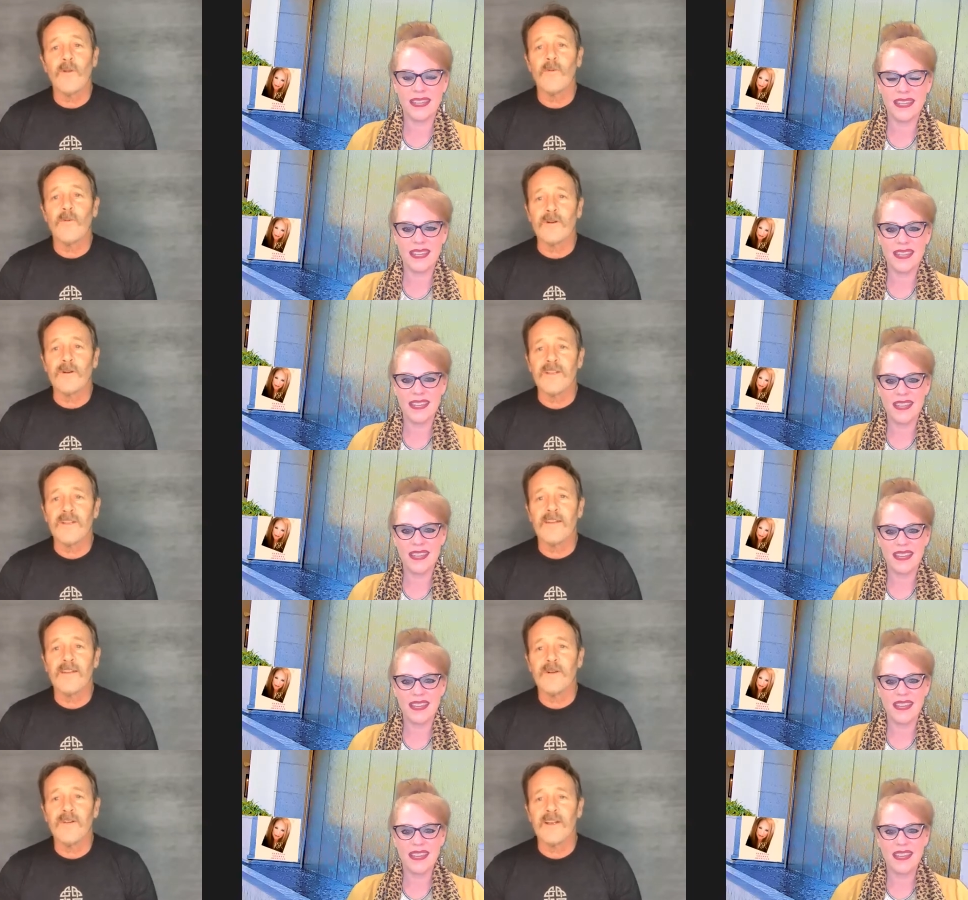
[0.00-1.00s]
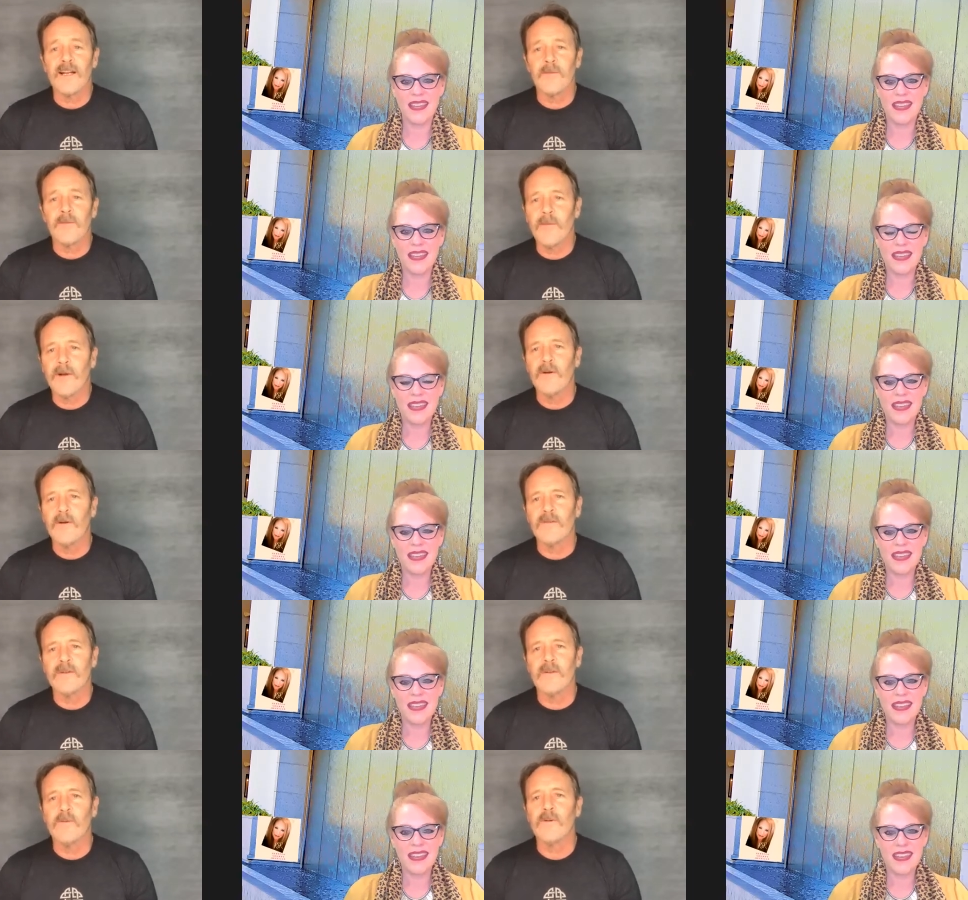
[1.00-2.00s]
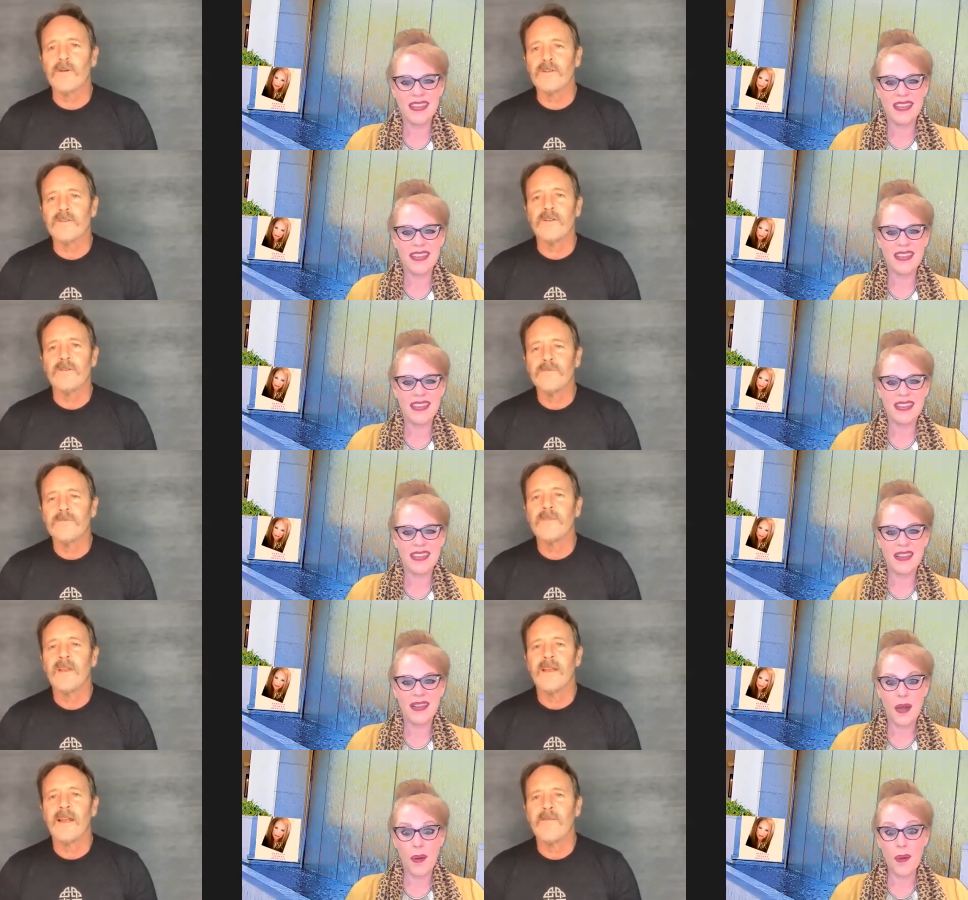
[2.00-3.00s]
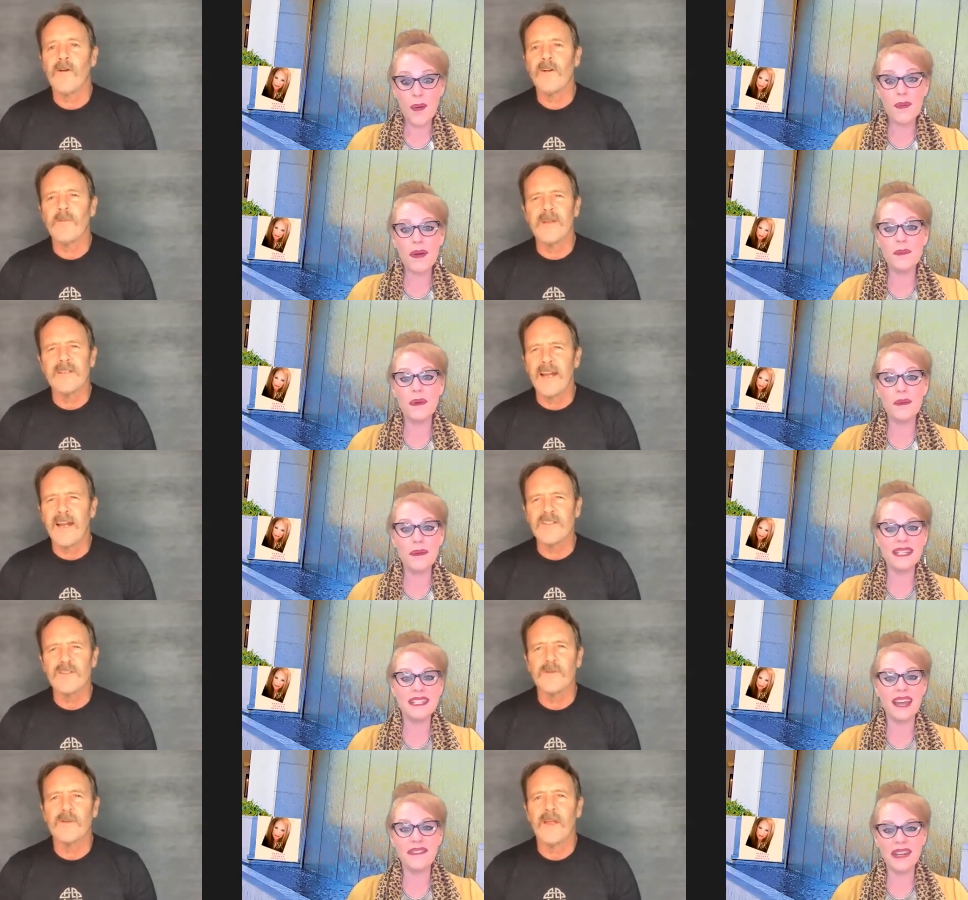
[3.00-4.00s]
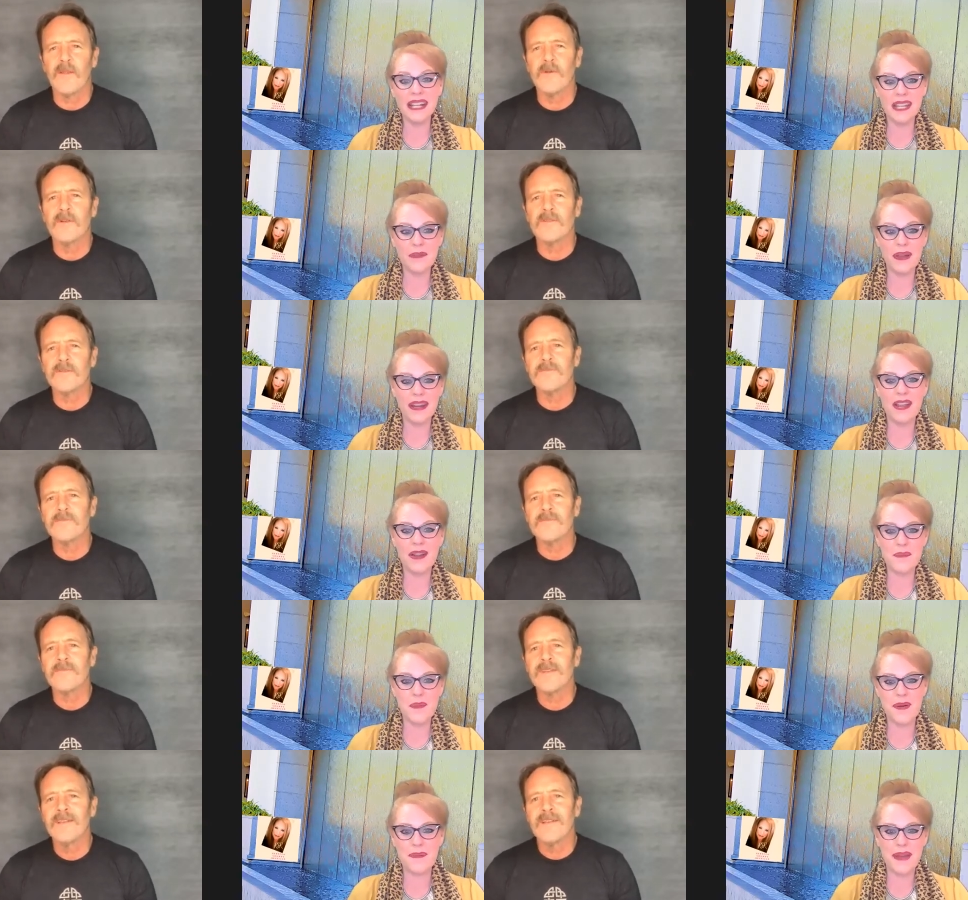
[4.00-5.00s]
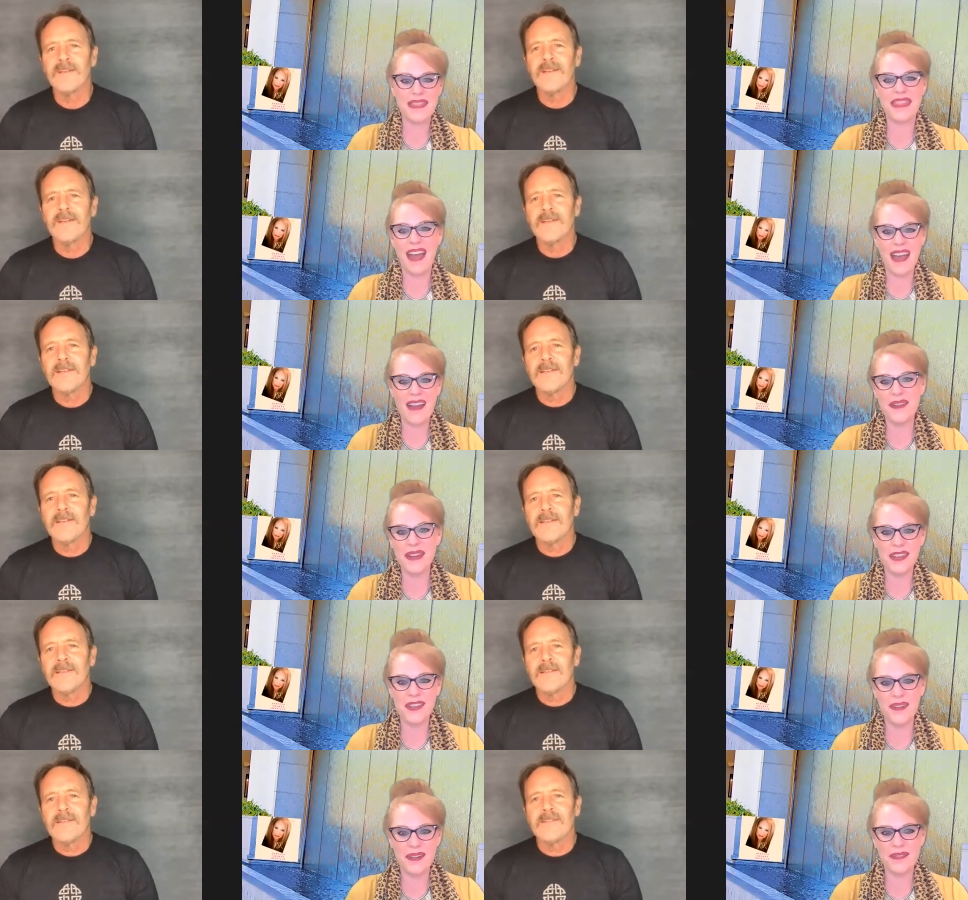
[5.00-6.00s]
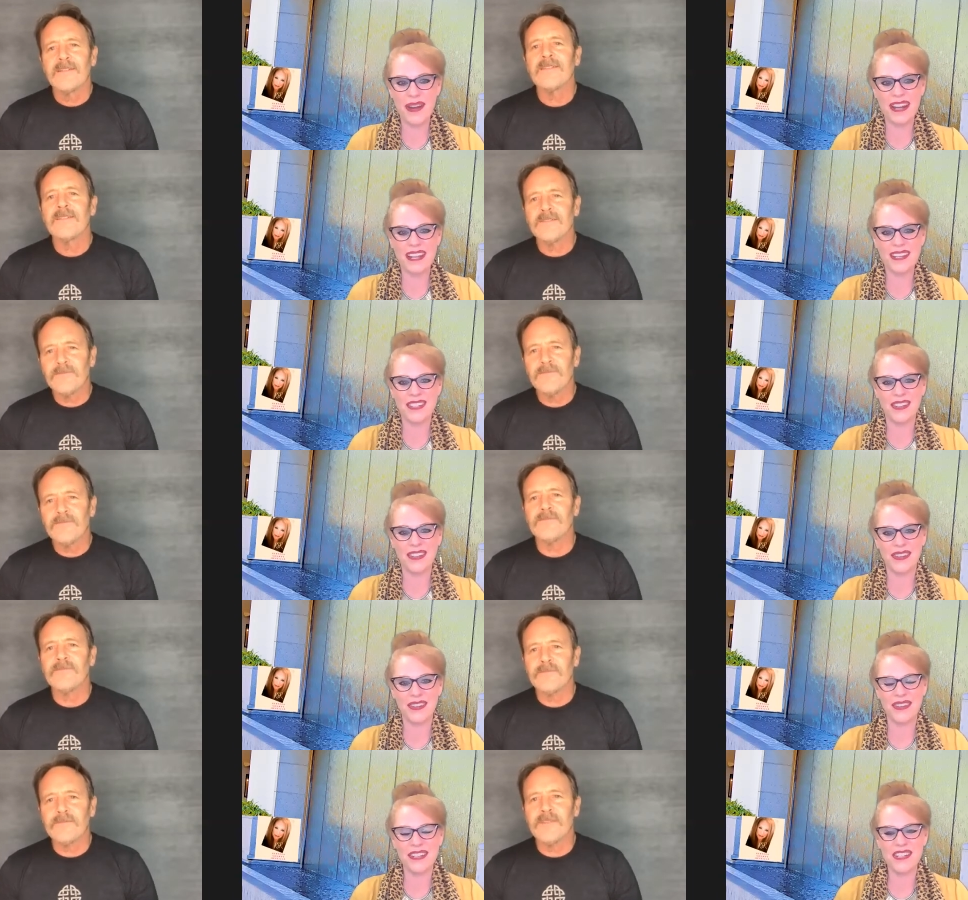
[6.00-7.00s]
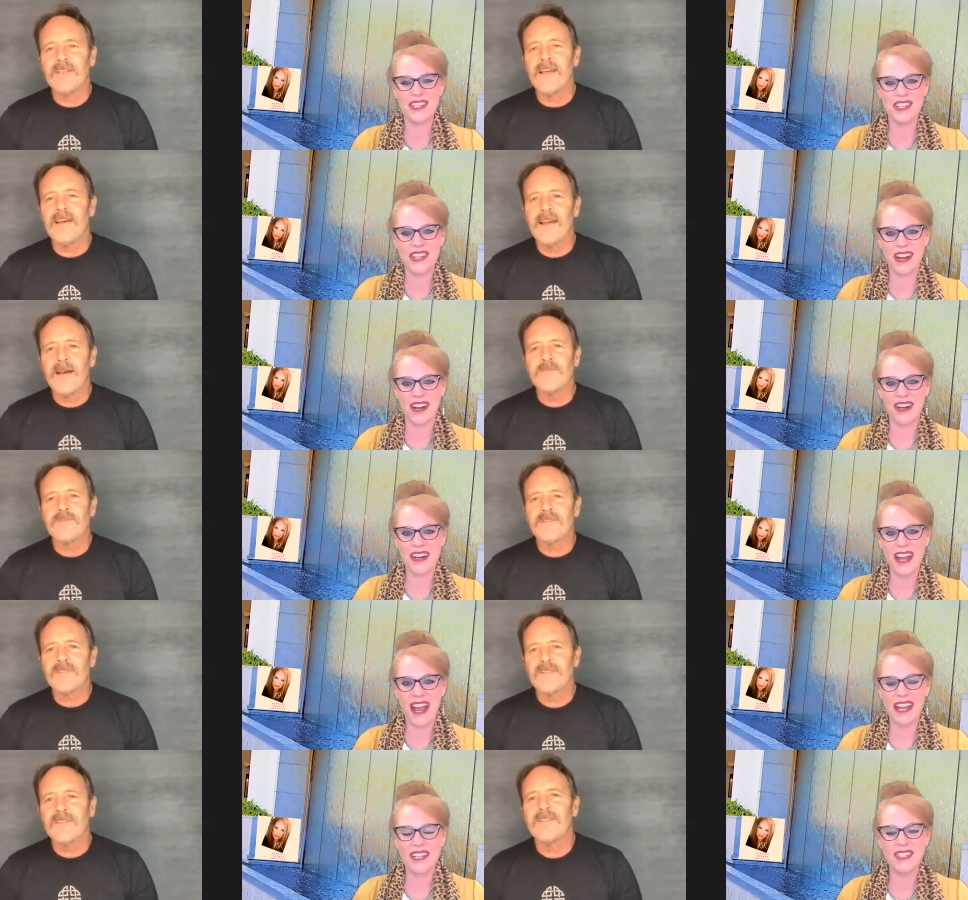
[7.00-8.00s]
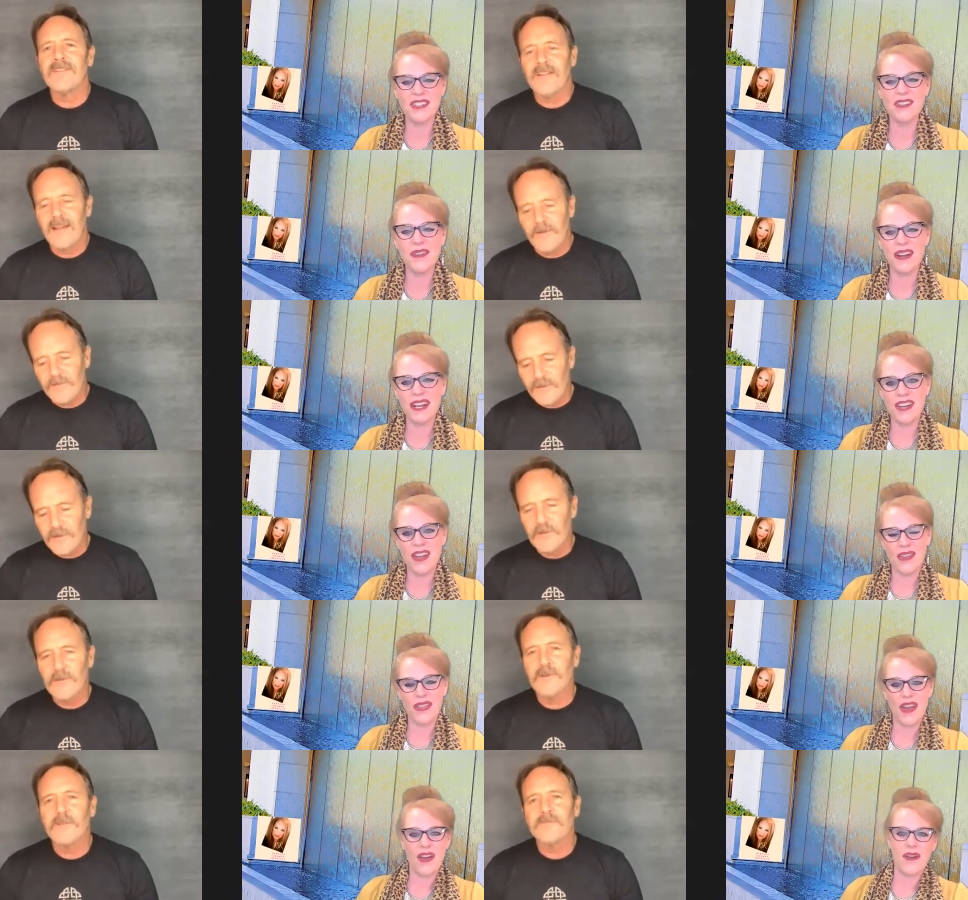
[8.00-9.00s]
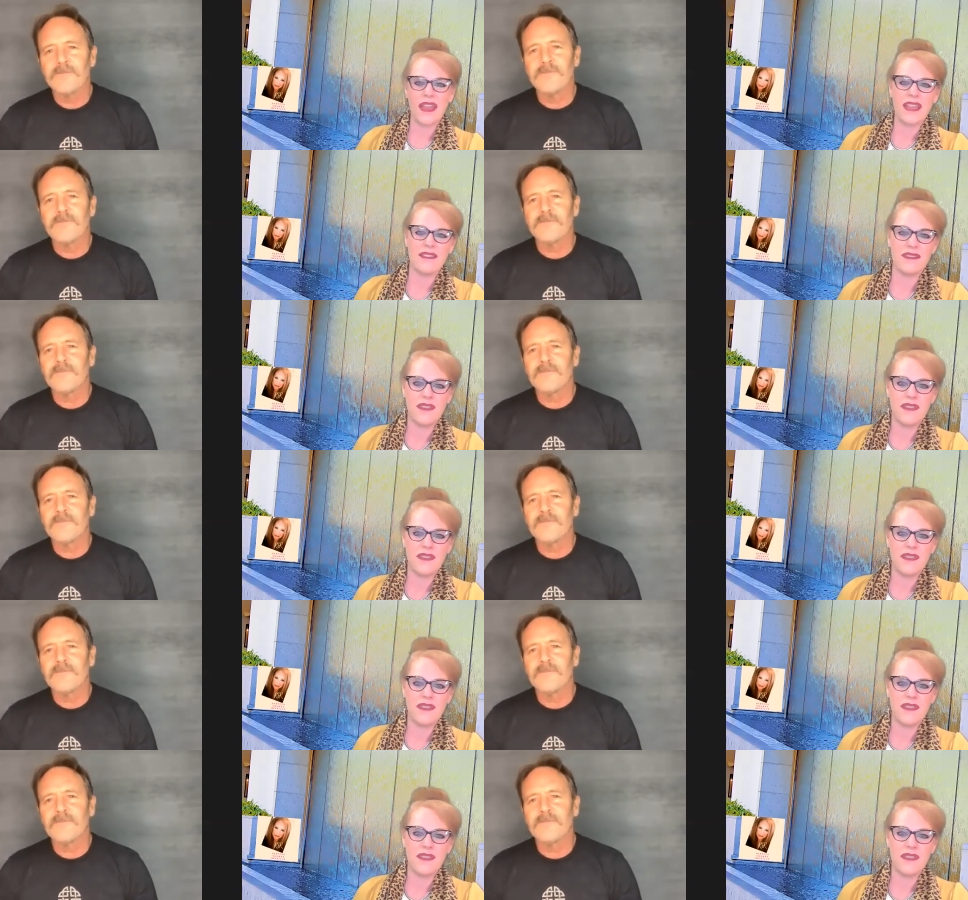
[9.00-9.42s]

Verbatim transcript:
Speaker 1: the works than that too i've got a couple of my own in the works so and I've already oh, been.
Speaker 2: Well, we definitely want to hear more about that when you are ready to share. I do want to know though if